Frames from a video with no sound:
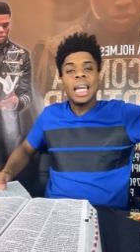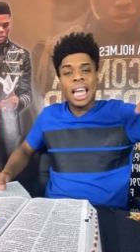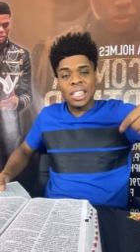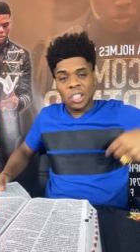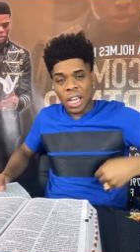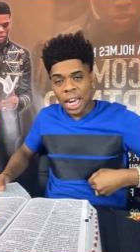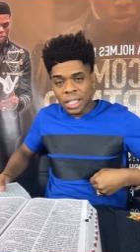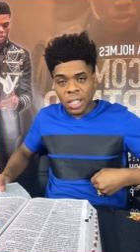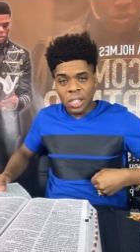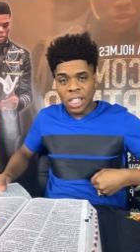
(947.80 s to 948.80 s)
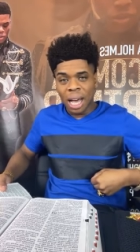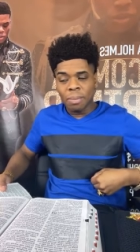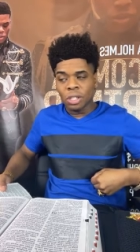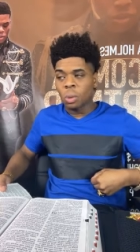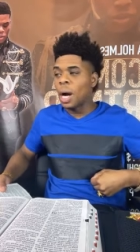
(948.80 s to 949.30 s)
In Genesis
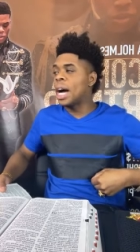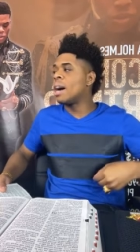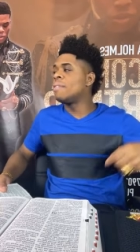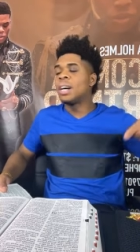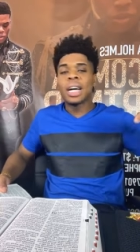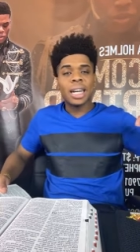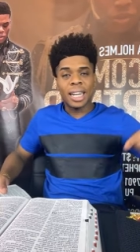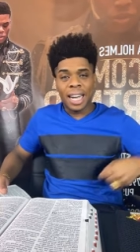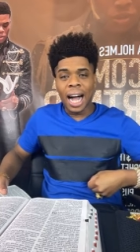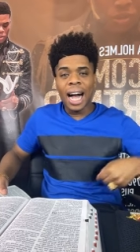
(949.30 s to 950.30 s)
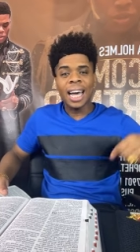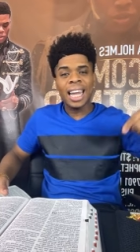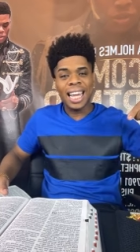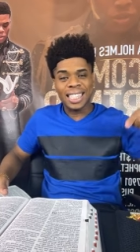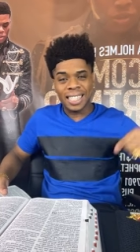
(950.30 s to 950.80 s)
chapter 12, God
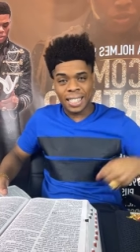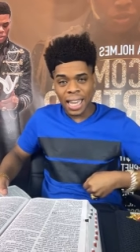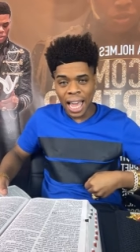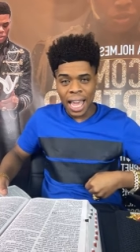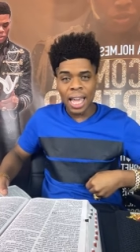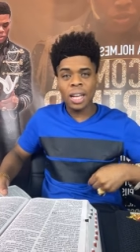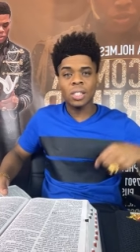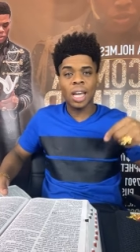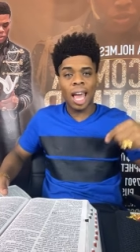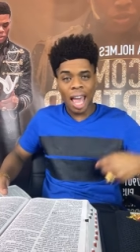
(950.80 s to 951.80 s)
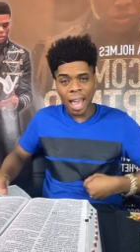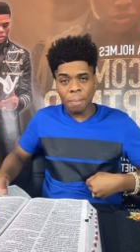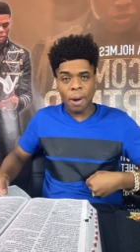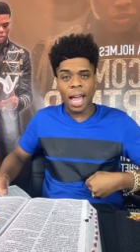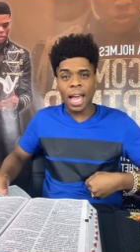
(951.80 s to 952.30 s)
is saying to
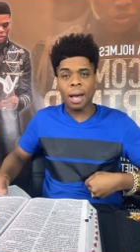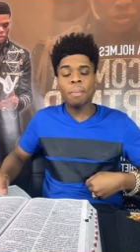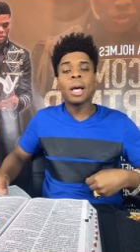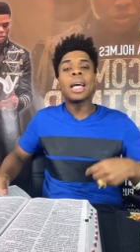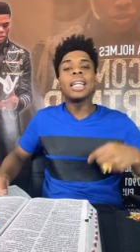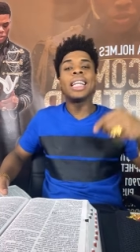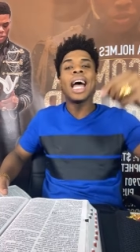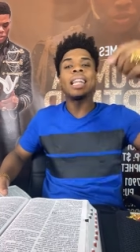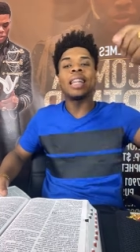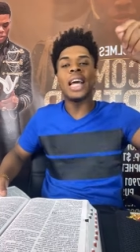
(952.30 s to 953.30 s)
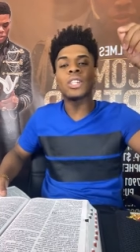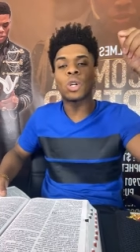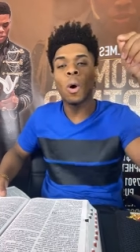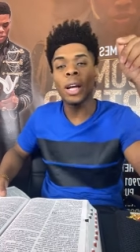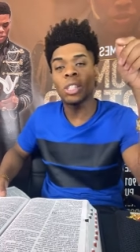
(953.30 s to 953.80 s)
Abraham that there's
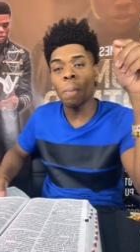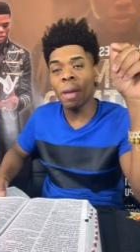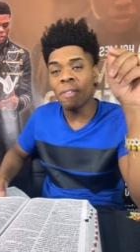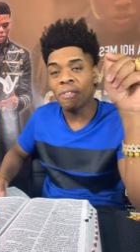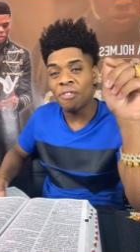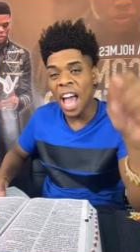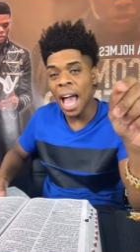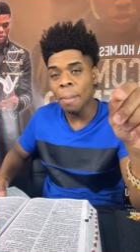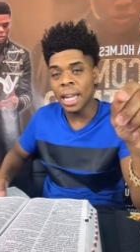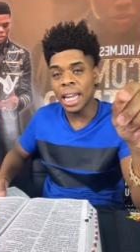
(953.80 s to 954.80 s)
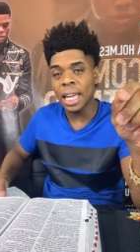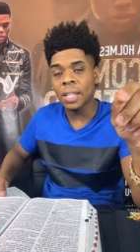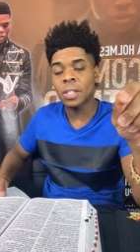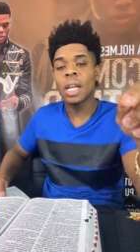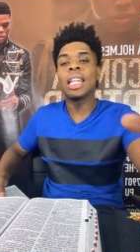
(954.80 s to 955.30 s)
going to be
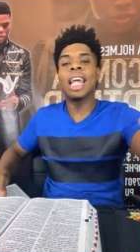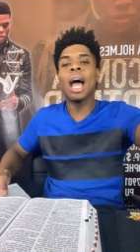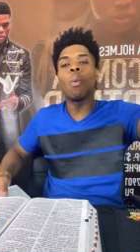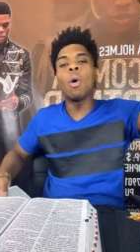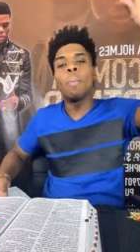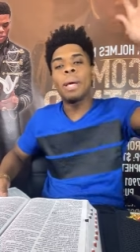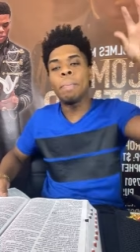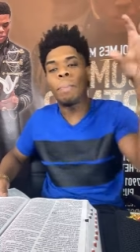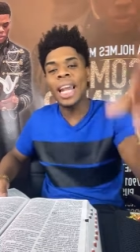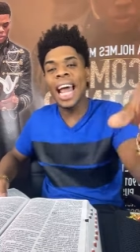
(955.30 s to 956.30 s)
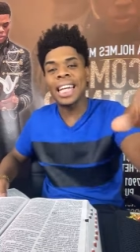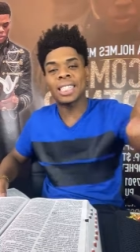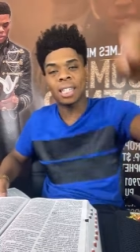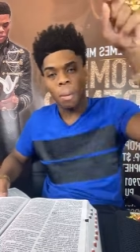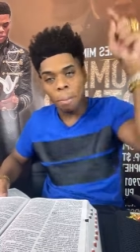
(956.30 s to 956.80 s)
families that will be
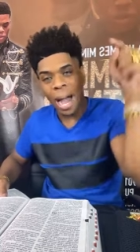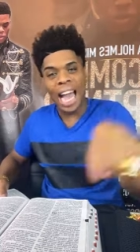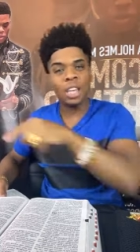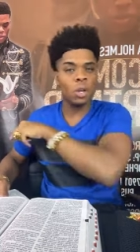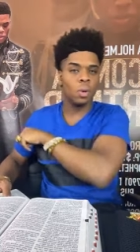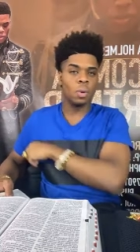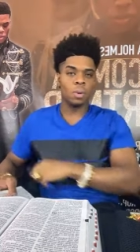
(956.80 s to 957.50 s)
blessed by you.